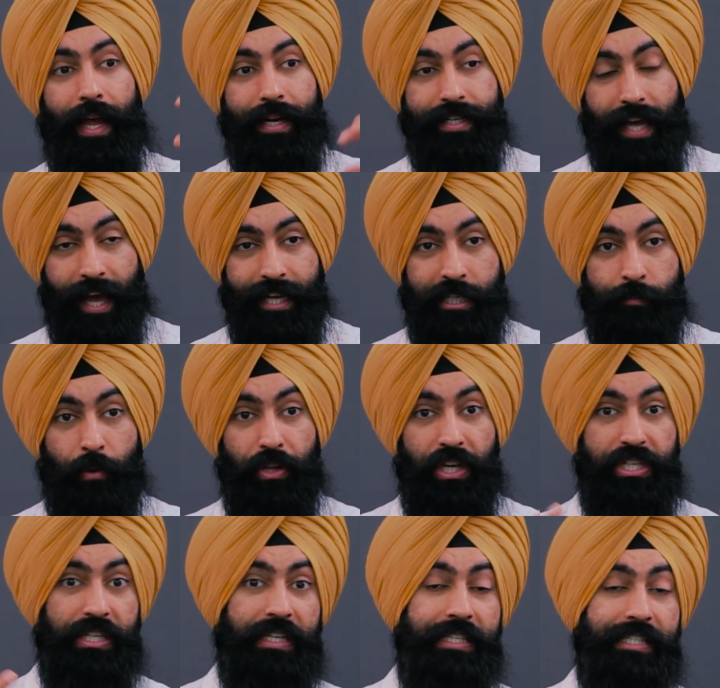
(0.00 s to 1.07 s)
and tangible
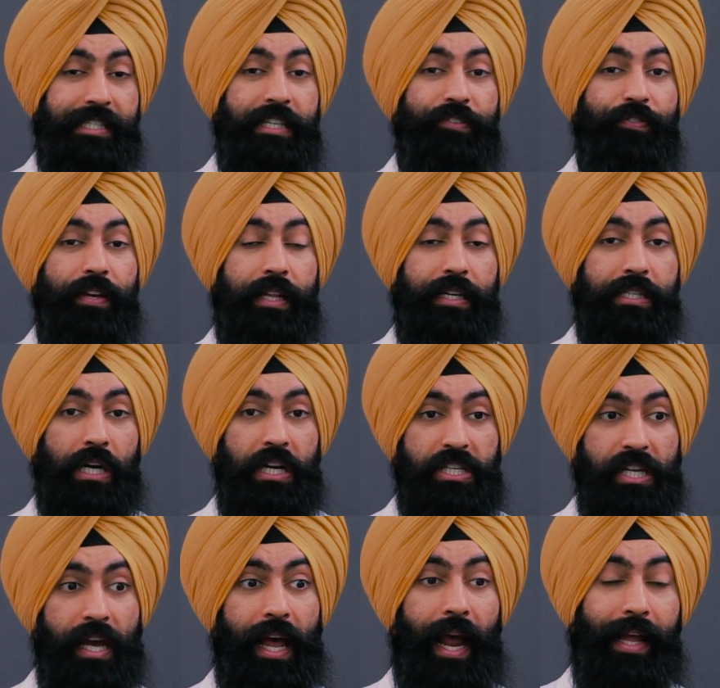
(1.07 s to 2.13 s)
that you can see, feel, and
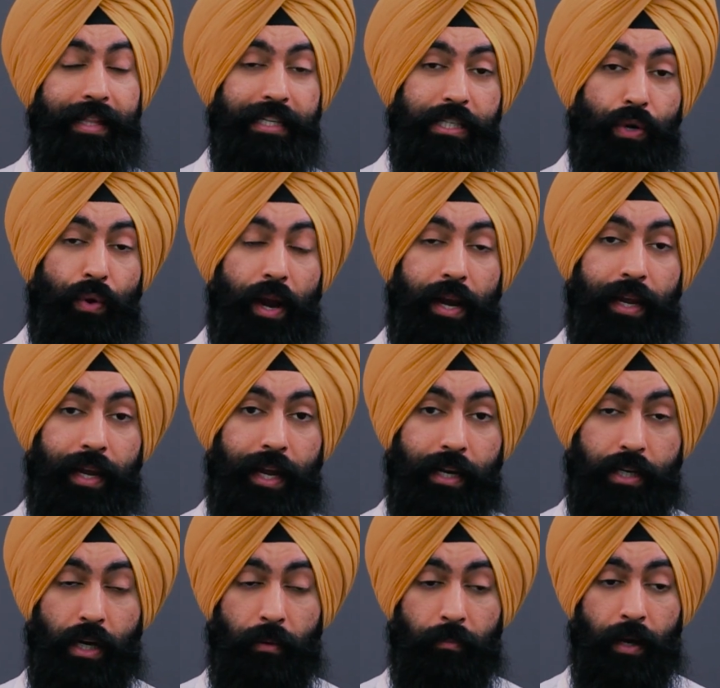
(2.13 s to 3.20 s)
touch, and that's creating
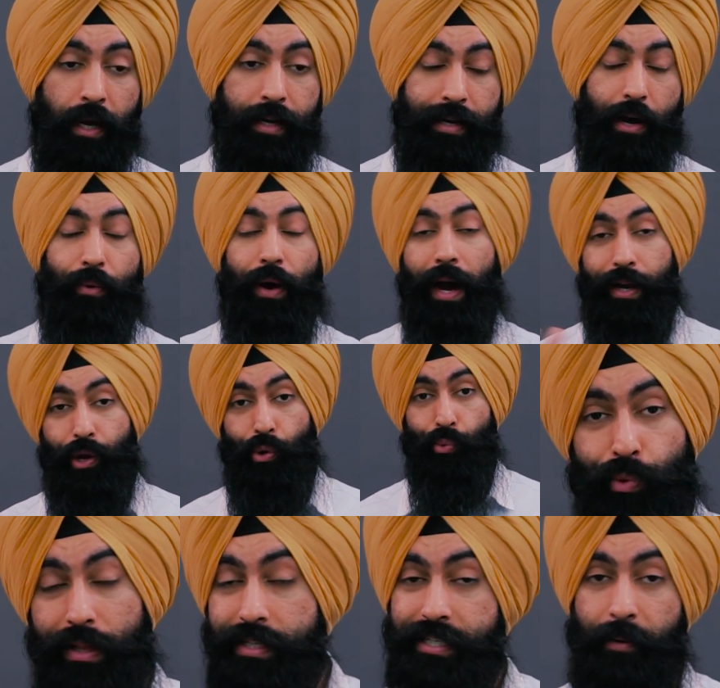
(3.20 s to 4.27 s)
income. Now, I know
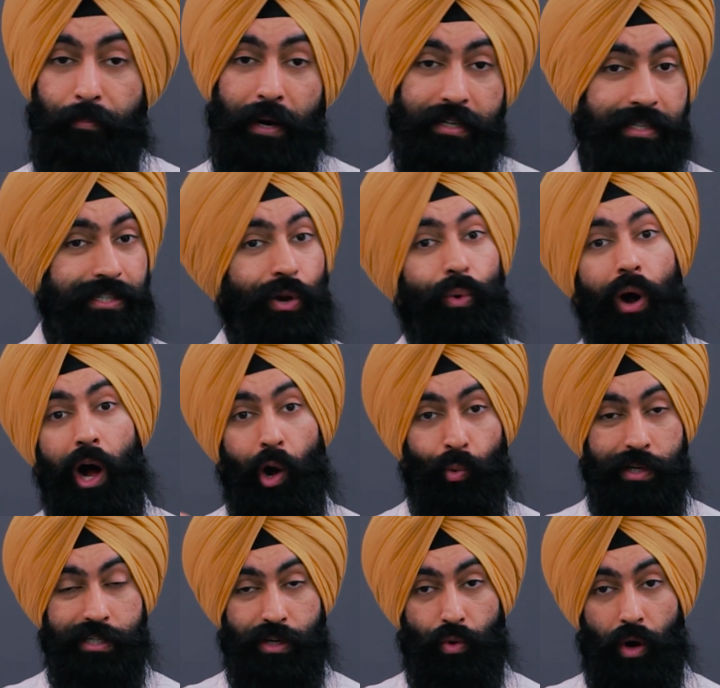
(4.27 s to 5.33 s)
real estate prices don't
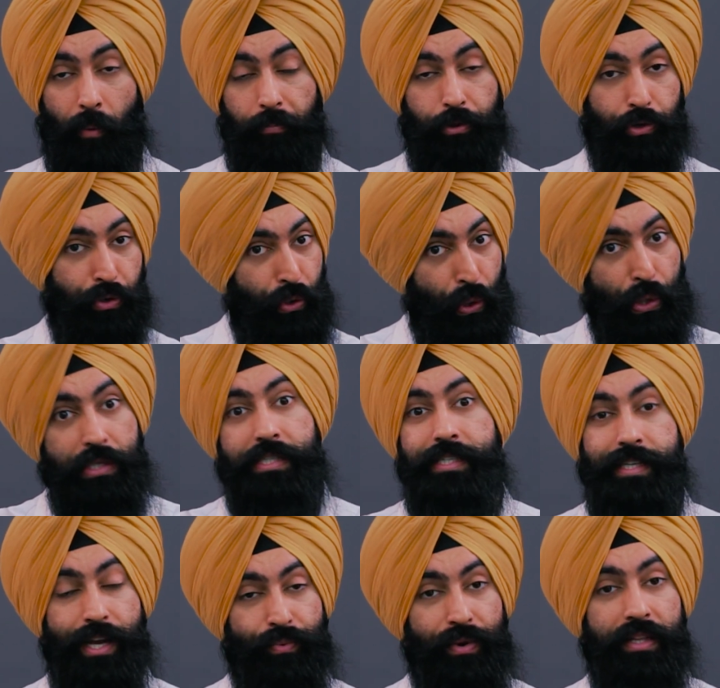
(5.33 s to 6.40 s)
always go up. You could
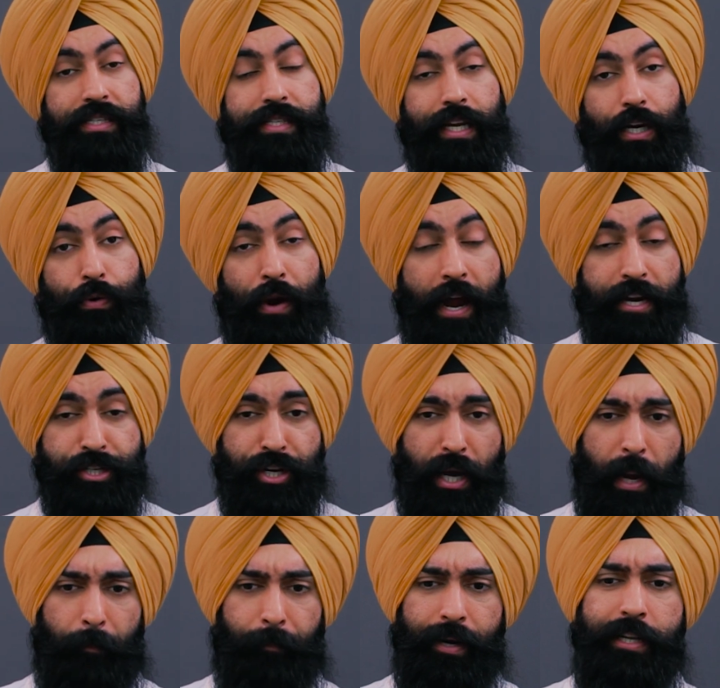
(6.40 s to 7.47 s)
see a real estate crash,
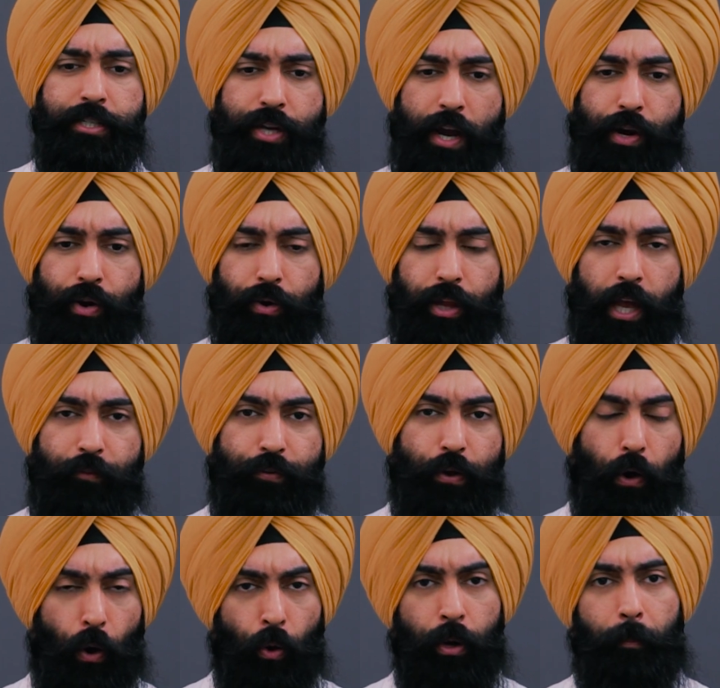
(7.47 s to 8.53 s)
but in general, if you
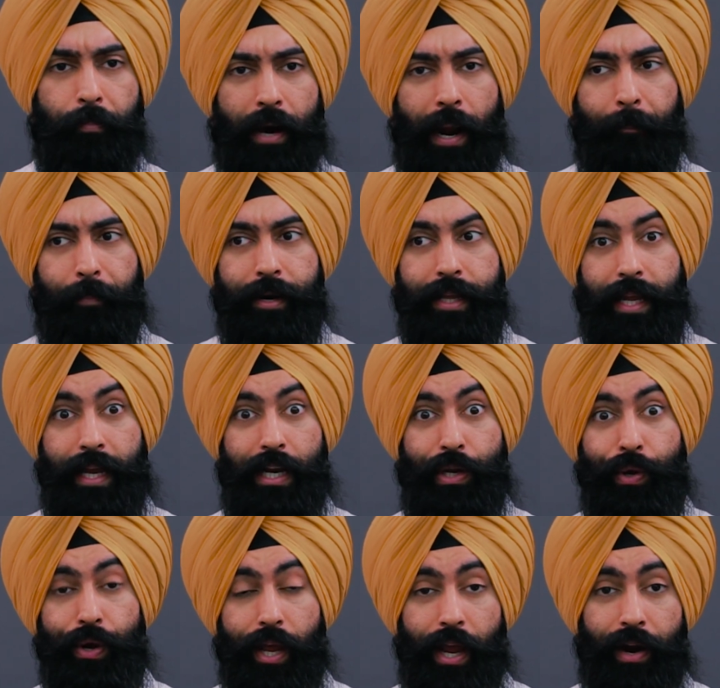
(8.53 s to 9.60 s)
own a property in a
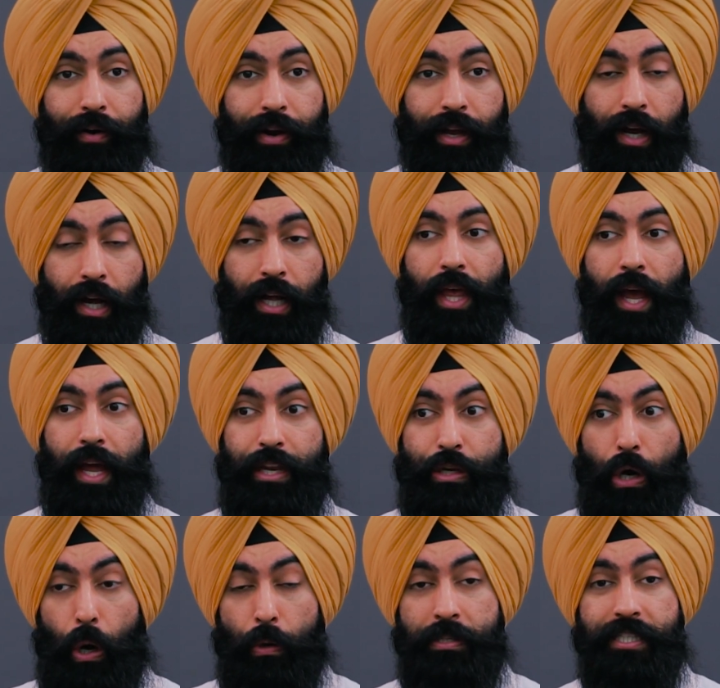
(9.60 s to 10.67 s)
good area, then you
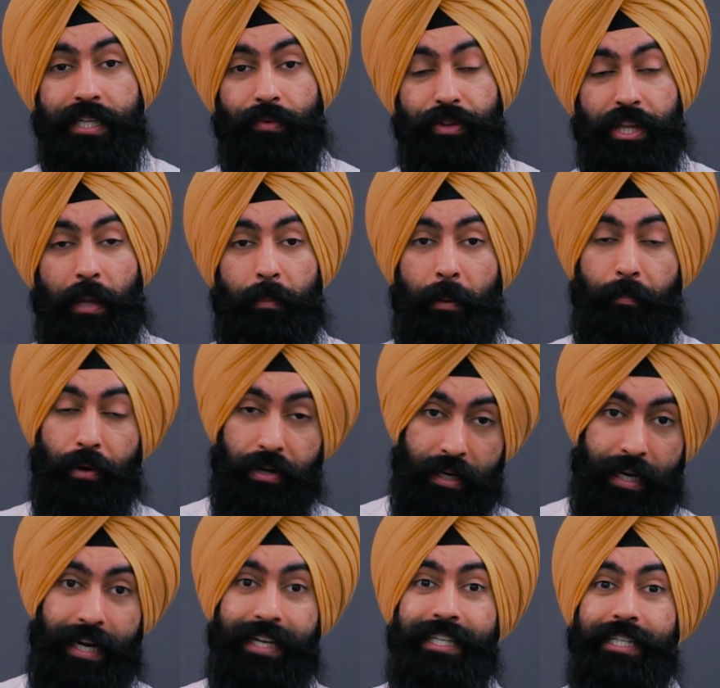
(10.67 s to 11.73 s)
own something that people
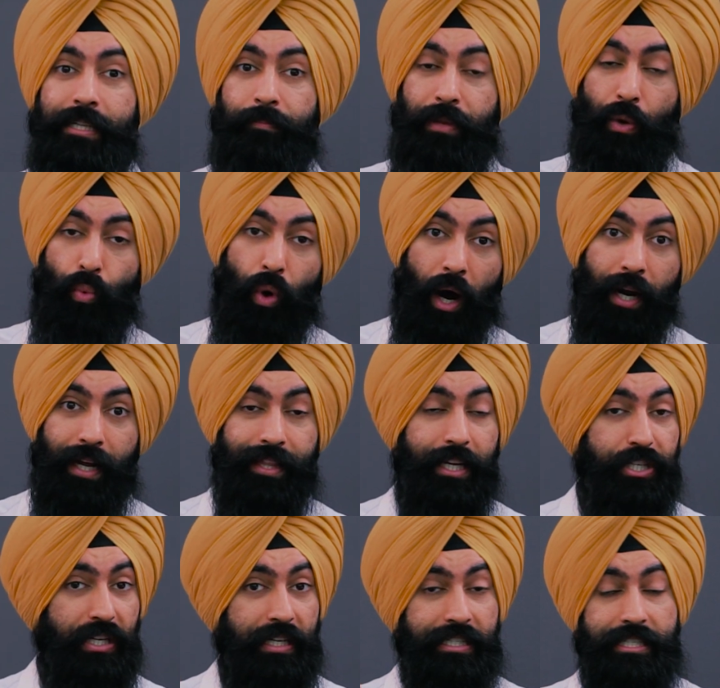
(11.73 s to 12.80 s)
need, that something want, and
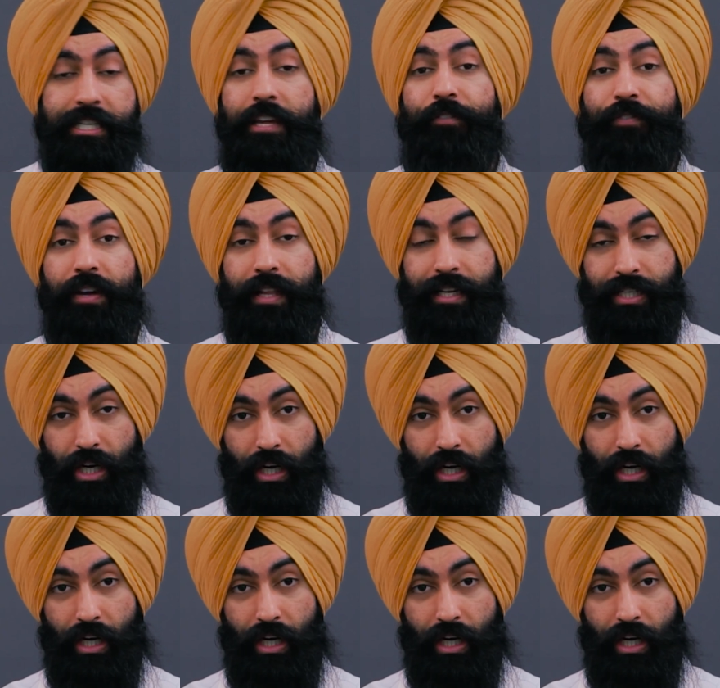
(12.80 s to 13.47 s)
that you can see, feel, and